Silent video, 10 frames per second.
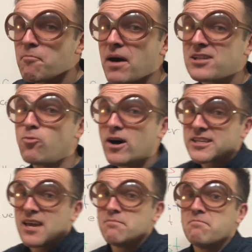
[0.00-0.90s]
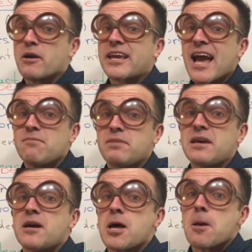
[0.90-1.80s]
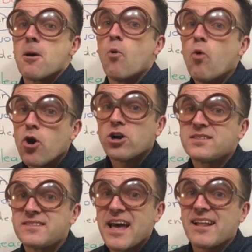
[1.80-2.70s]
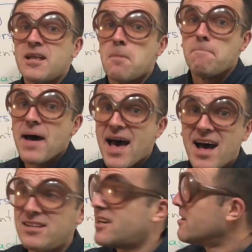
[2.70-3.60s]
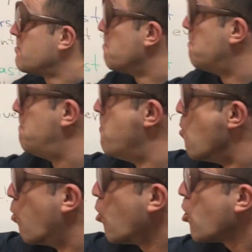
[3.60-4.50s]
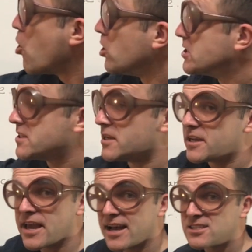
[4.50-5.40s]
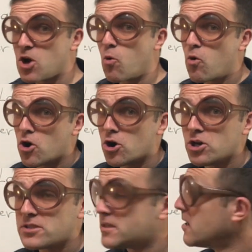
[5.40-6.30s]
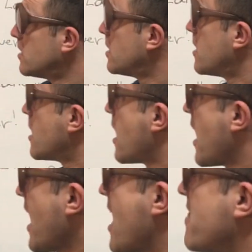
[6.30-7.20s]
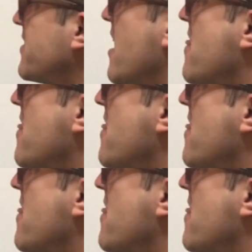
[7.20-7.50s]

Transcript: but what can be worse than bad? Worse, yes, worse, and